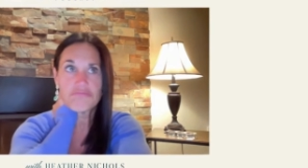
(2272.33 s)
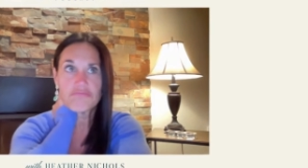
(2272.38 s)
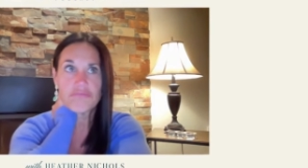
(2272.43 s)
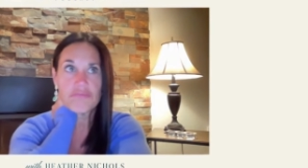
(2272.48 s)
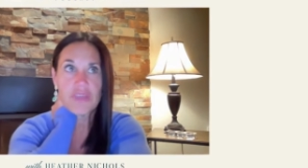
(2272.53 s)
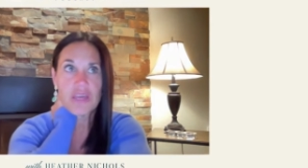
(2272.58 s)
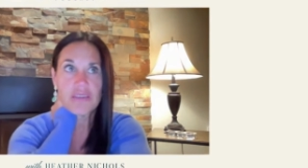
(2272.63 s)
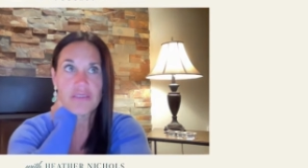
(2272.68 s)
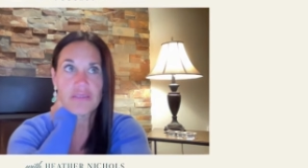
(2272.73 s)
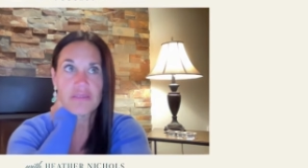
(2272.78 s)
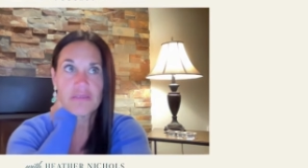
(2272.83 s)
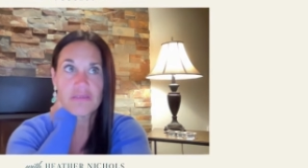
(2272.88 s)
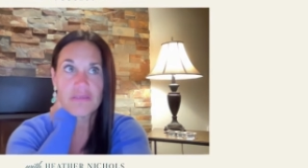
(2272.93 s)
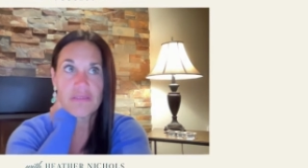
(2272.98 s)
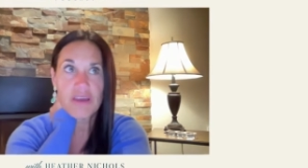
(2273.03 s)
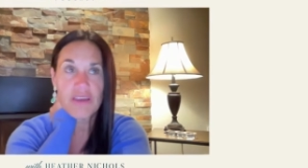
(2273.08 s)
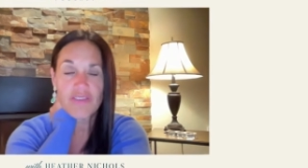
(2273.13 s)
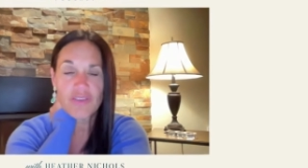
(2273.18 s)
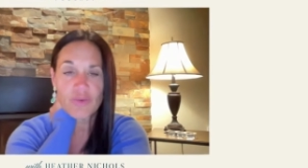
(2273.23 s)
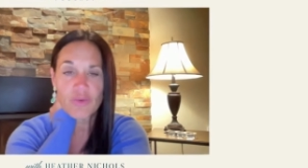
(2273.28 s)
That's
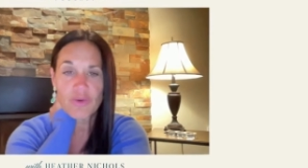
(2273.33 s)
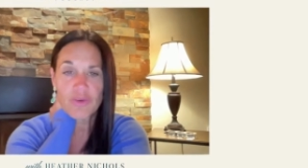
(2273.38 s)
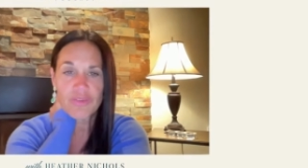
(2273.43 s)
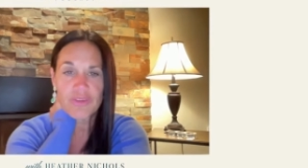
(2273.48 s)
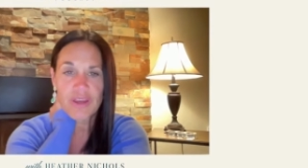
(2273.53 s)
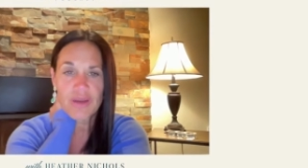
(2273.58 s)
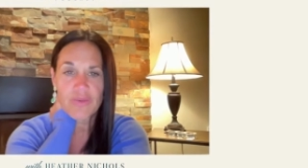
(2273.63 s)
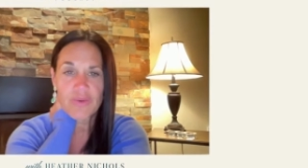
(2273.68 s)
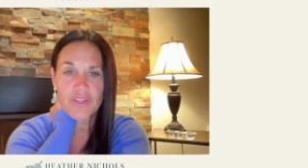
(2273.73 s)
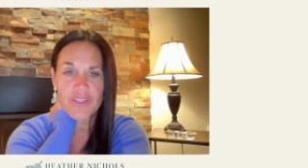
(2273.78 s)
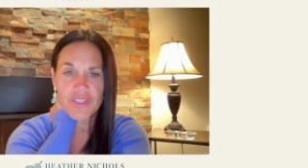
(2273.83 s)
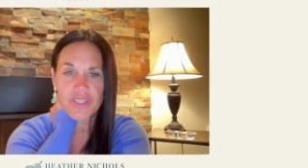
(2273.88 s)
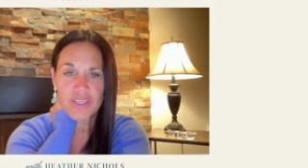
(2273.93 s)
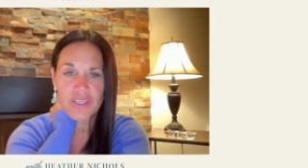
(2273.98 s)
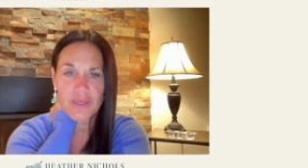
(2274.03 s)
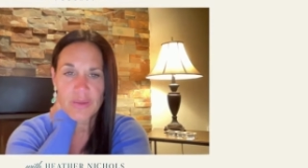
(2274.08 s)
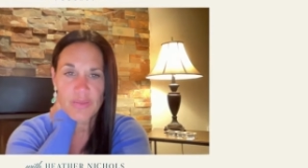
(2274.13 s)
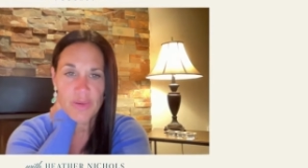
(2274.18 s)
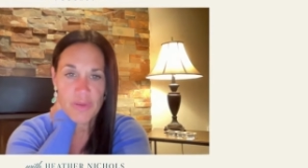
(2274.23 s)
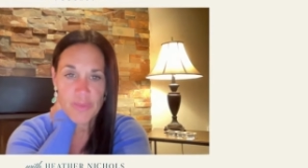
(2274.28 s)
not the world I wish to
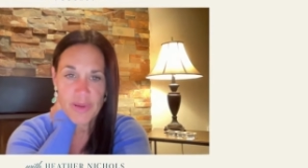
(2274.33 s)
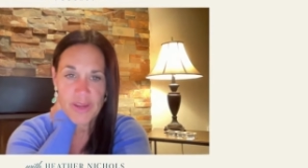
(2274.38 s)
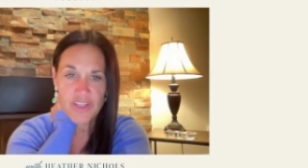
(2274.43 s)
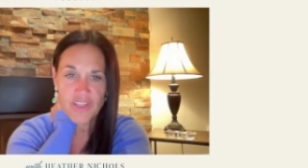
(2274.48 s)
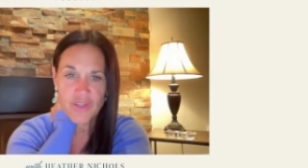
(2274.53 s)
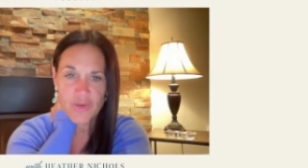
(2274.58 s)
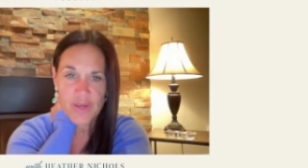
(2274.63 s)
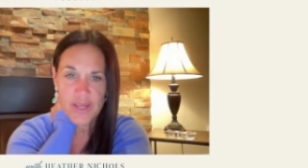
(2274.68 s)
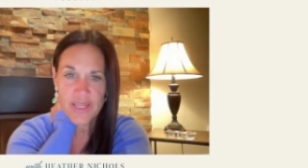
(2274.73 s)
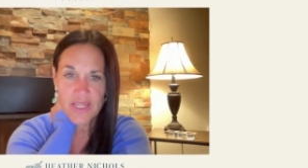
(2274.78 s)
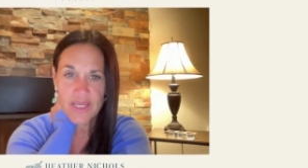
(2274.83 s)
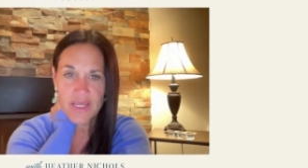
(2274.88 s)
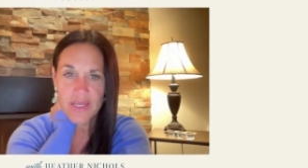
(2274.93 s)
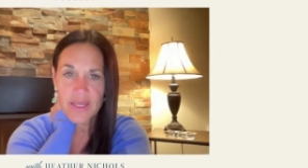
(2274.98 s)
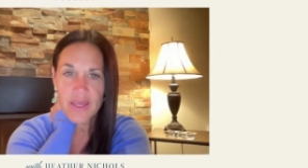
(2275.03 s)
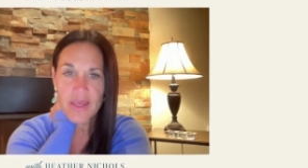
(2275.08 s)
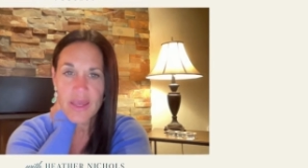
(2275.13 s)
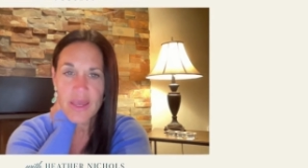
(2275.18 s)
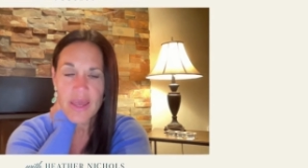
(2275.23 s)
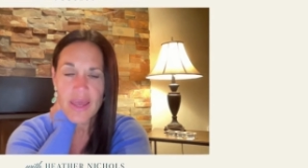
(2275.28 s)
keep perpetuating.
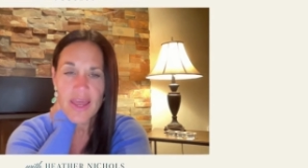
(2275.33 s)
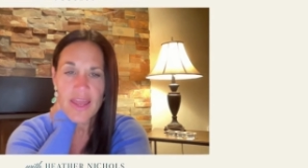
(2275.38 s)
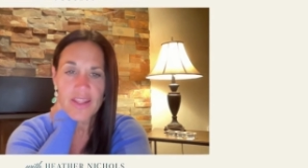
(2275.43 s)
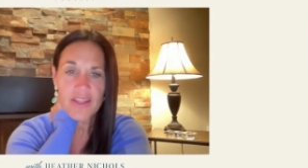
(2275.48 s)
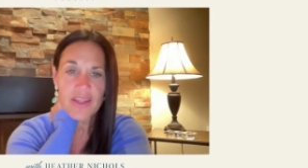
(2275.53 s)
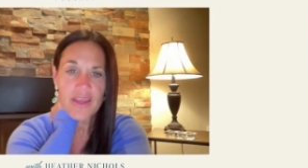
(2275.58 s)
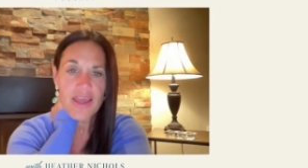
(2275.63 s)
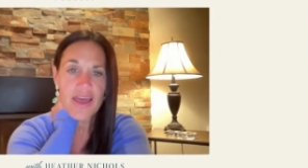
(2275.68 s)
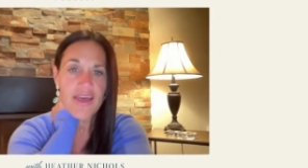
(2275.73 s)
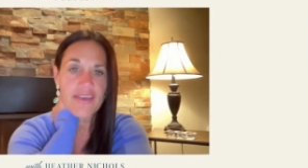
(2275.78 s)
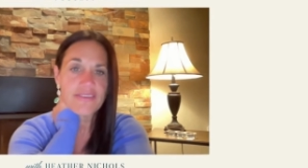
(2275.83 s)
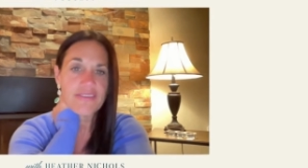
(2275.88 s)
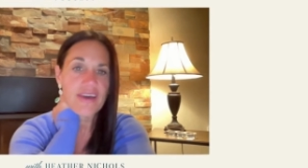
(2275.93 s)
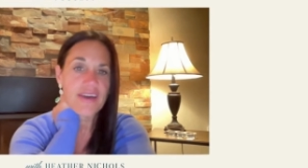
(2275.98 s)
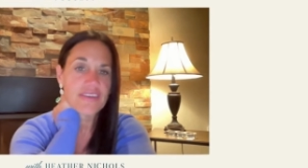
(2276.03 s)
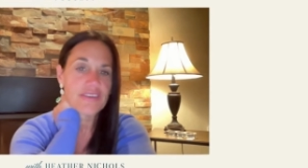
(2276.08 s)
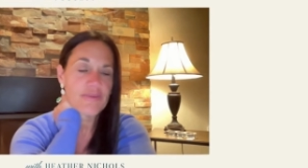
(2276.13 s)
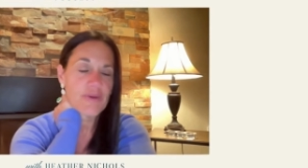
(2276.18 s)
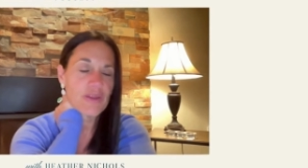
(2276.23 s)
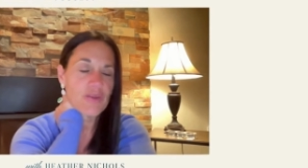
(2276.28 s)
And as
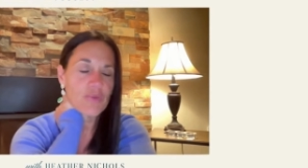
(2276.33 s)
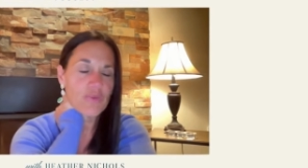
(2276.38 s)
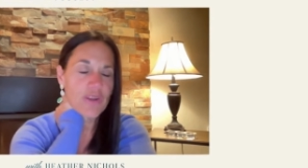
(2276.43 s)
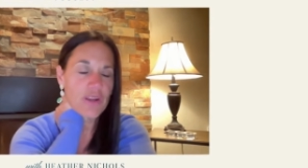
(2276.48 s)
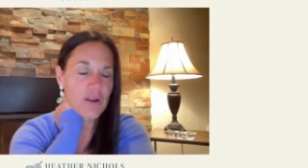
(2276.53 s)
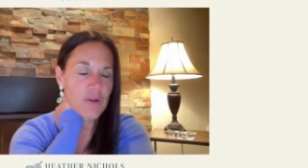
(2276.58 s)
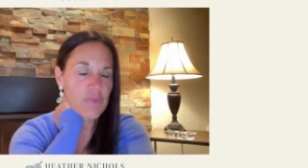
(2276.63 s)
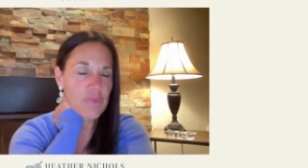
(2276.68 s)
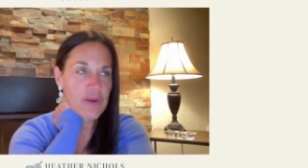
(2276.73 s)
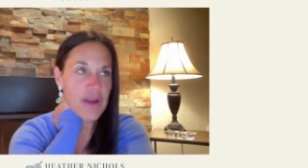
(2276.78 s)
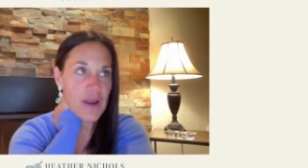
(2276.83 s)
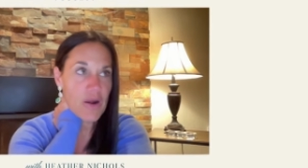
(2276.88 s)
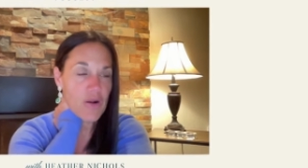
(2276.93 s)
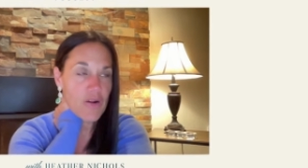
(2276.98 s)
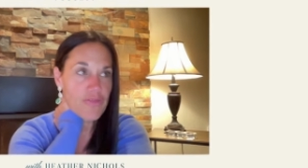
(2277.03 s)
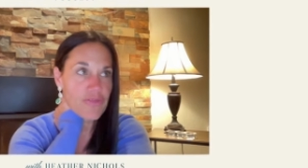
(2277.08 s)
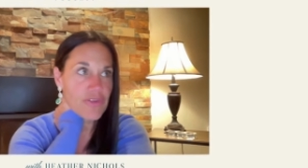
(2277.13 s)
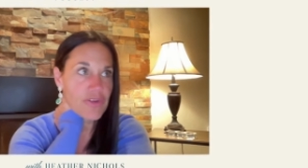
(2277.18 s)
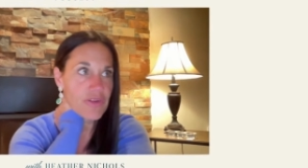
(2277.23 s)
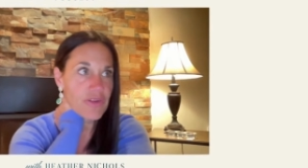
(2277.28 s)
X-Men, we are
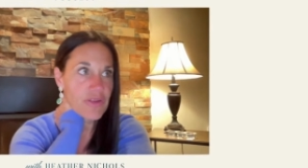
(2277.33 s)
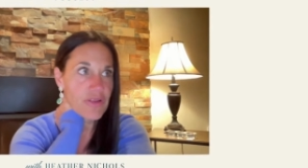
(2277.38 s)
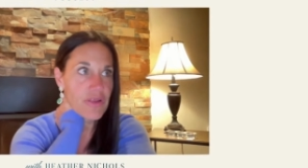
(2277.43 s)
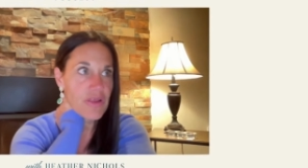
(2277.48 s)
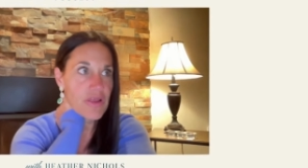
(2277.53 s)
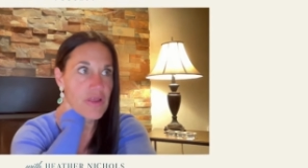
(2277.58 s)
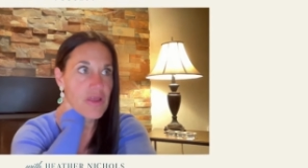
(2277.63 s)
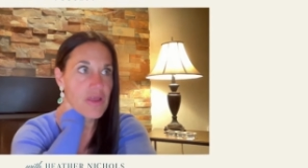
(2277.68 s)
powerful.